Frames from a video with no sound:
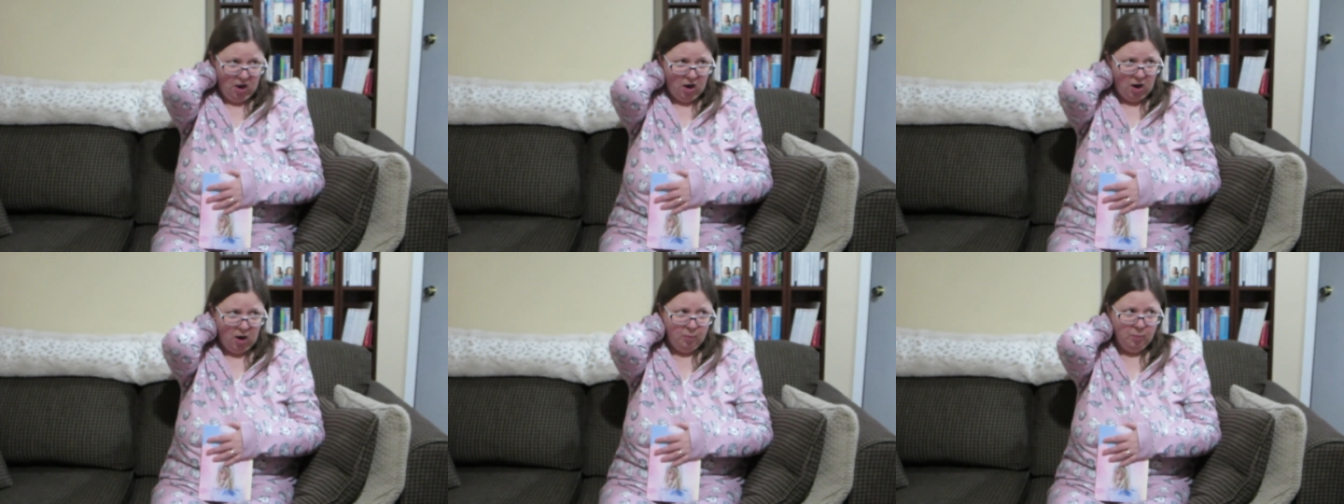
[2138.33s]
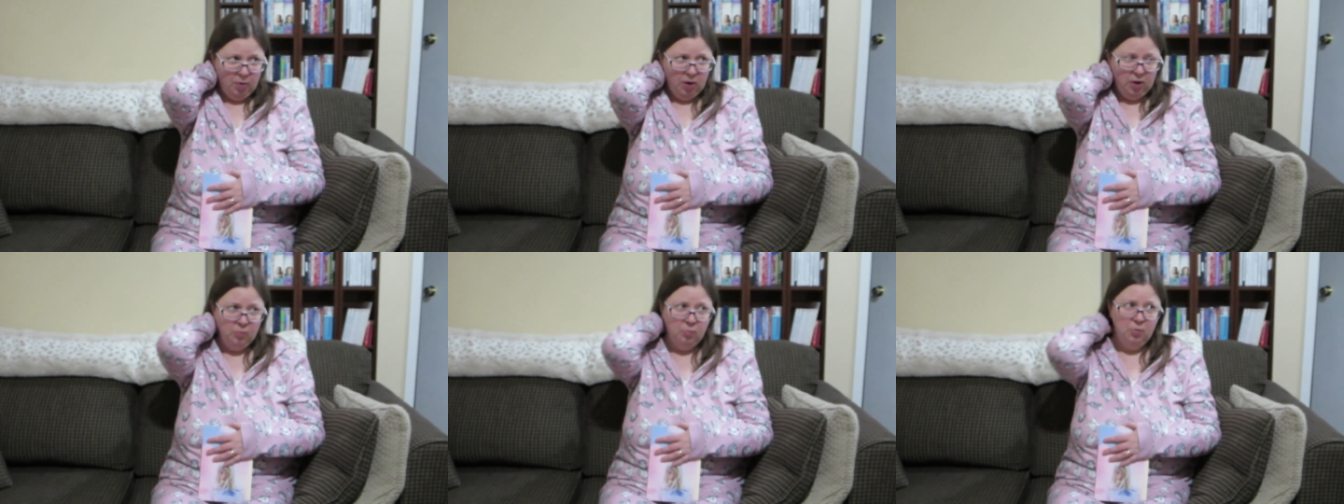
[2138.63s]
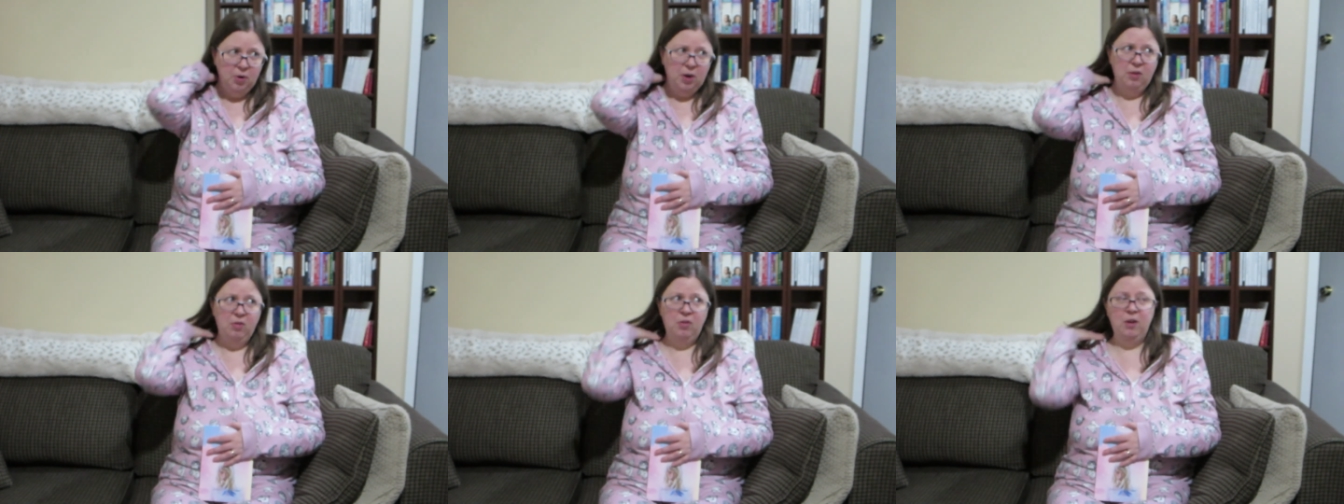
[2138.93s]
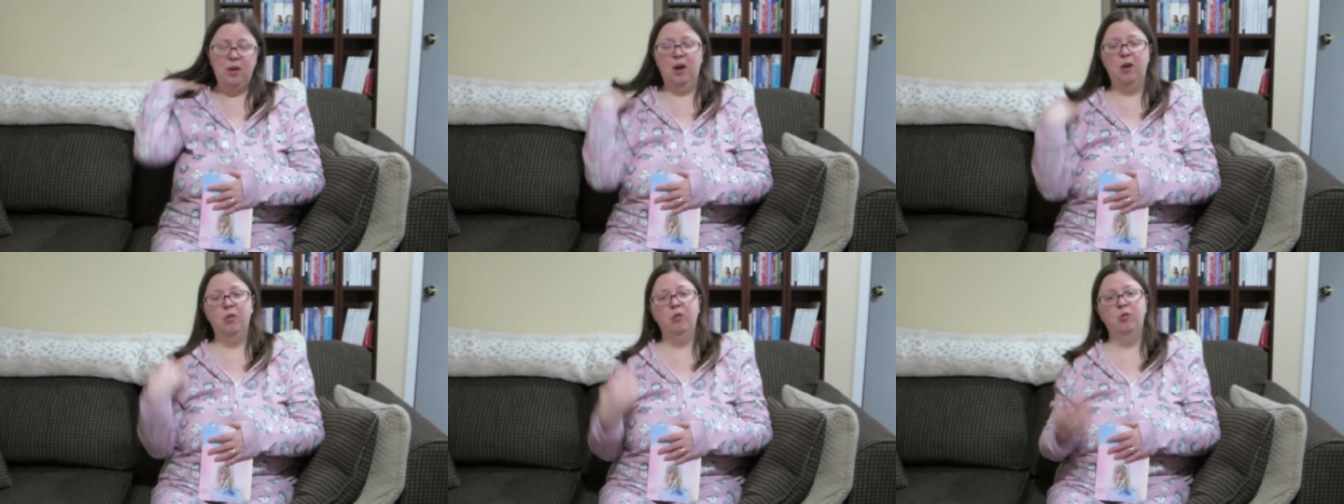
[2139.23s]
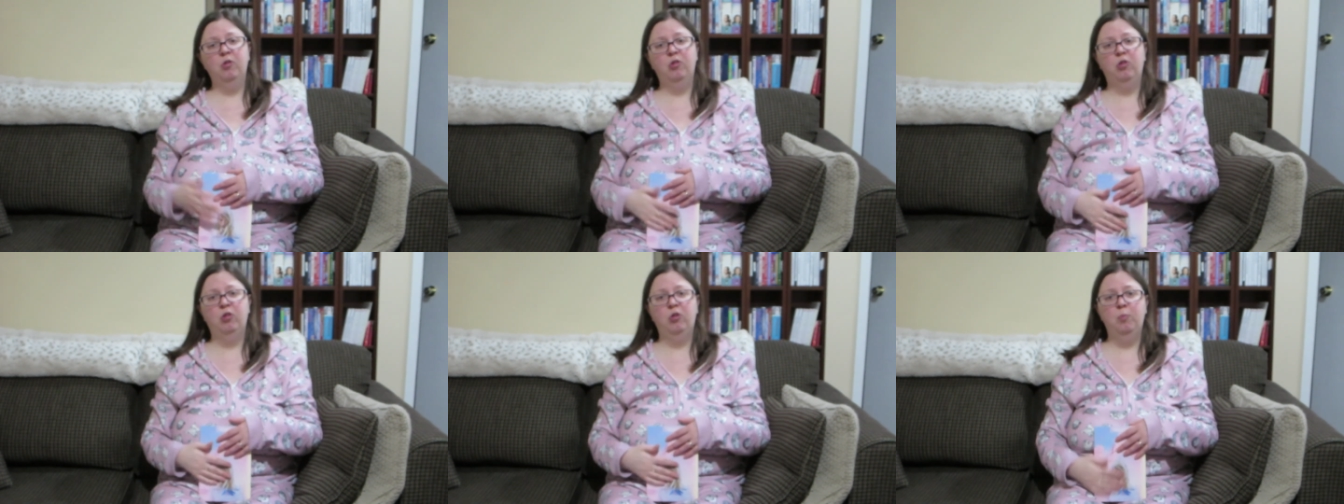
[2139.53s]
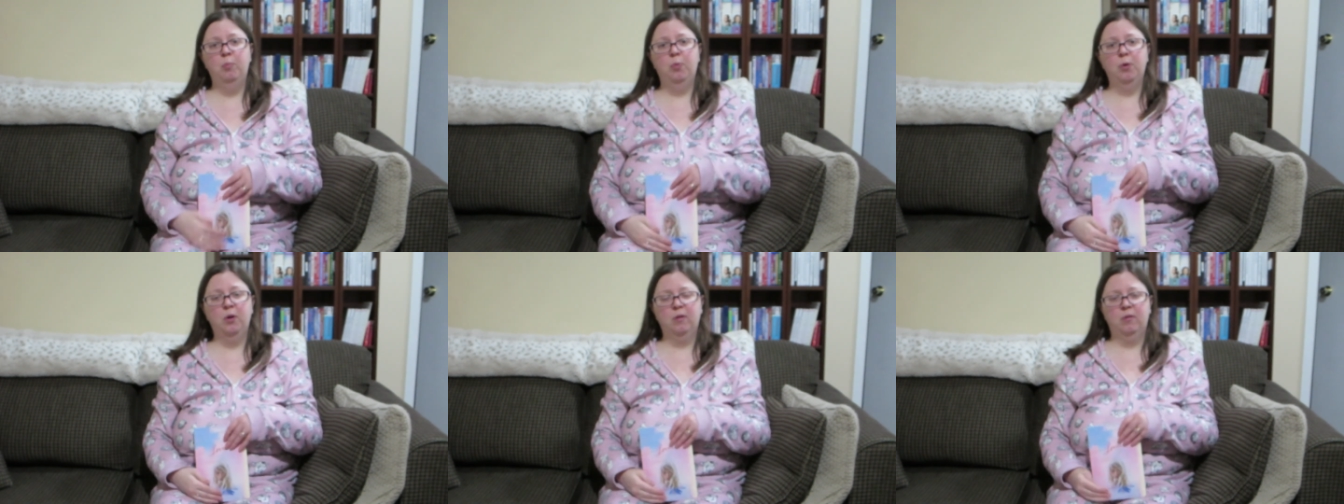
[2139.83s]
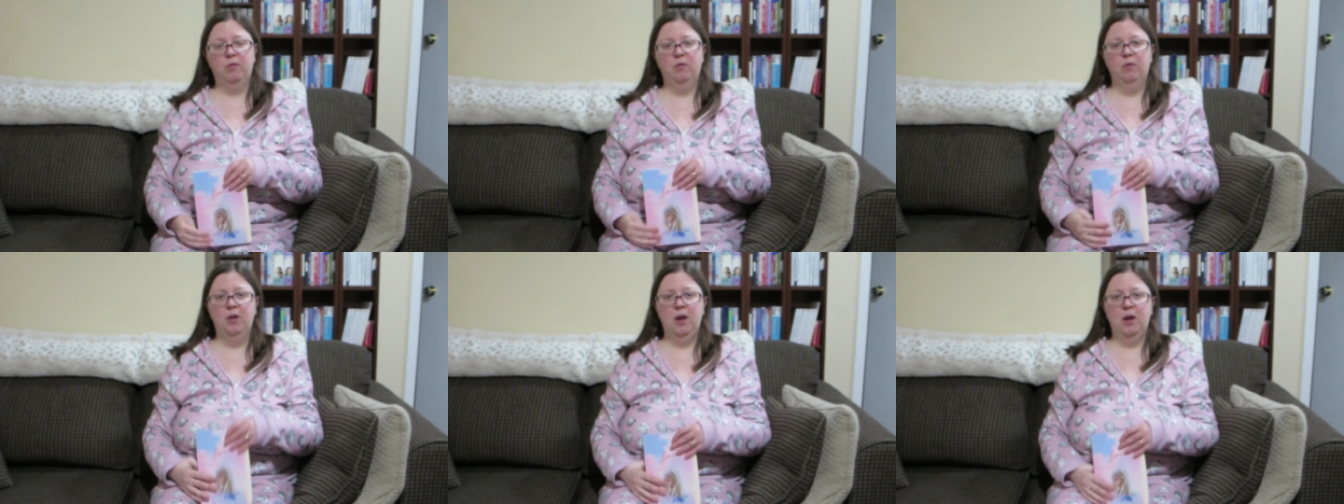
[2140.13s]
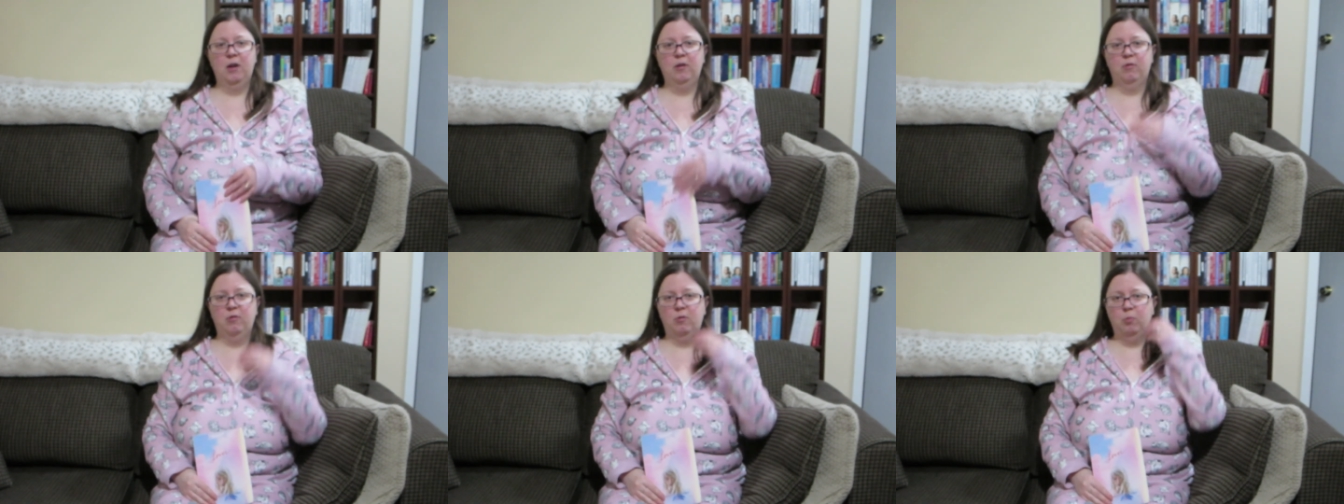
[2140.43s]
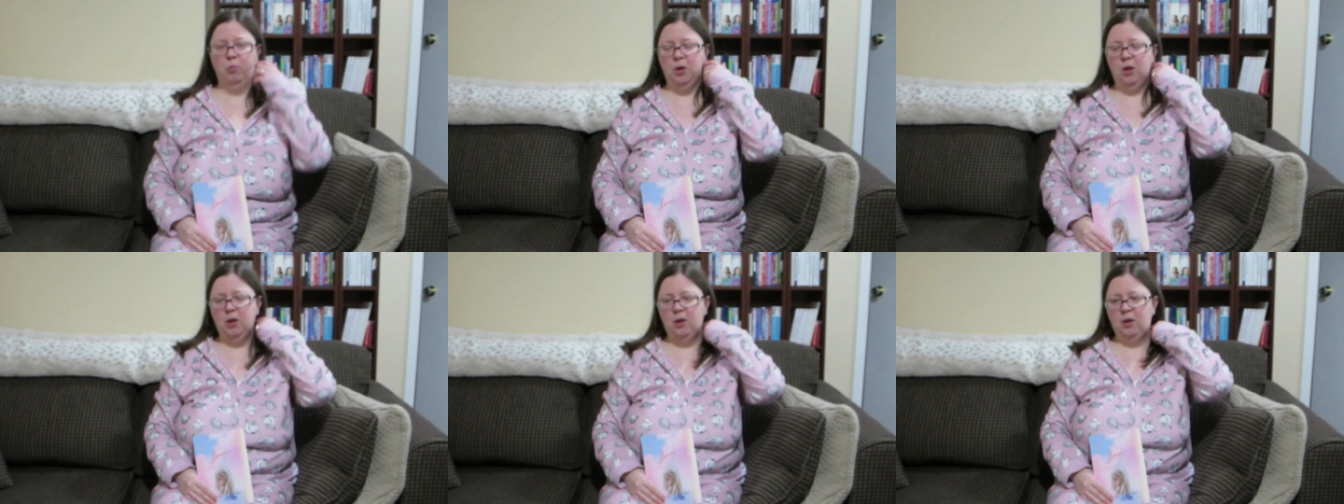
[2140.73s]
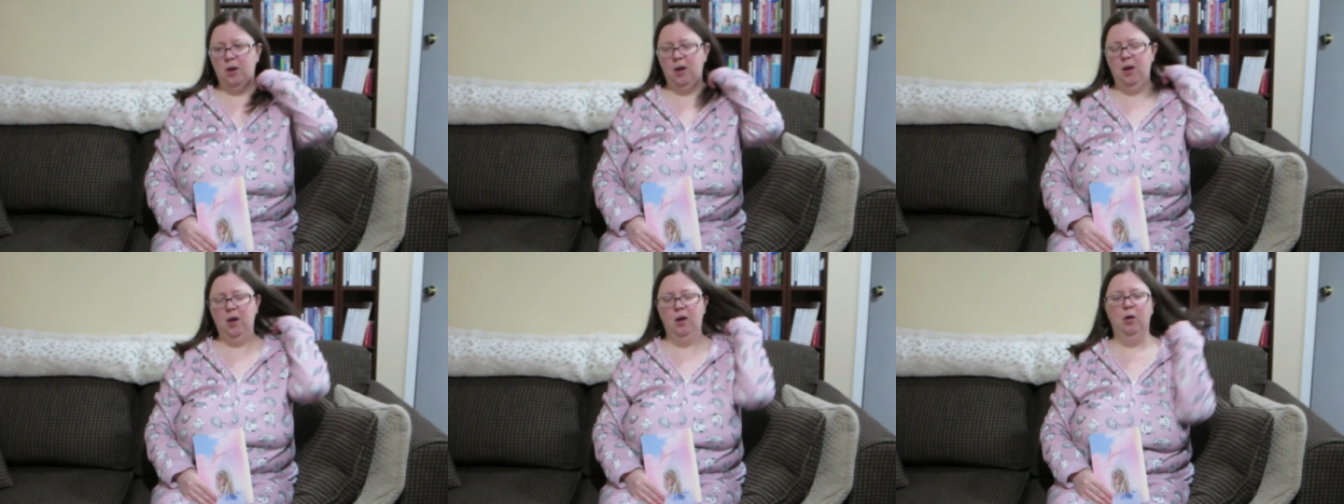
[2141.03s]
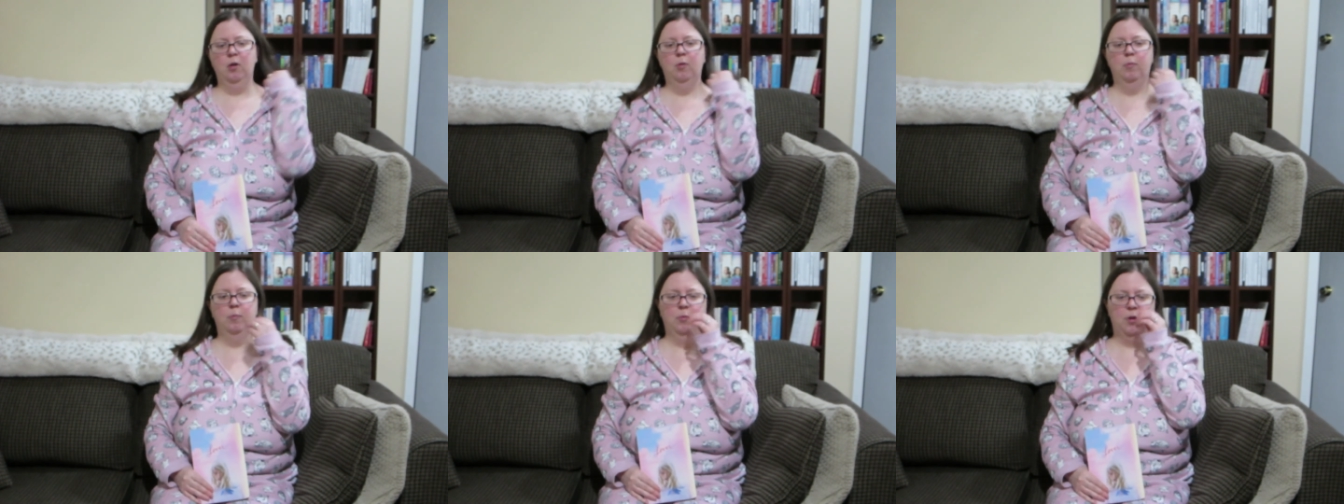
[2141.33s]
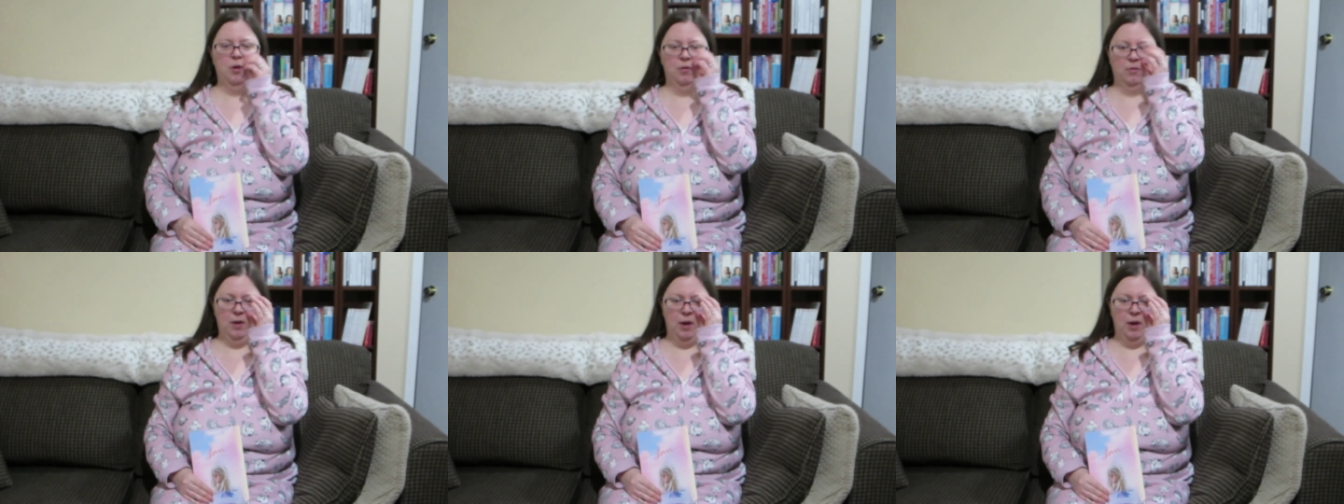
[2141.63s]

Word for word: I might read the other two books next week because um,